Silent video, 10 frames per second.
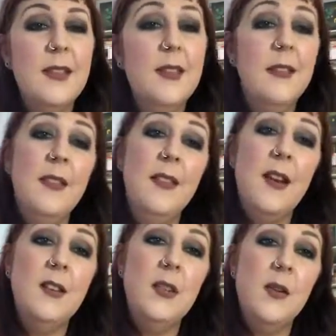The other thing
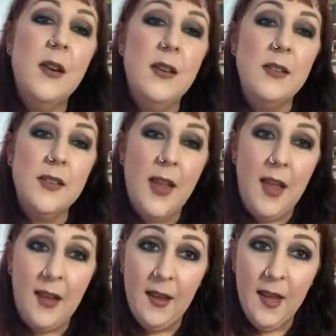that I do is
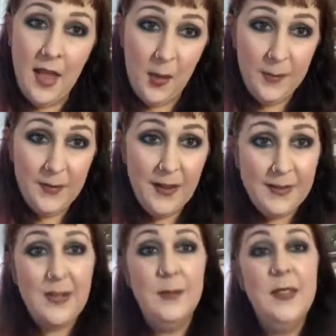I help
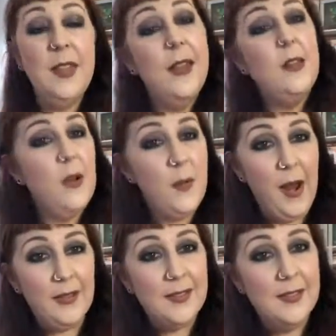custom design yoga
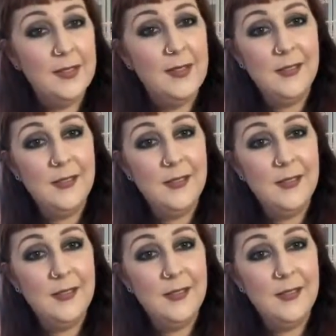practices.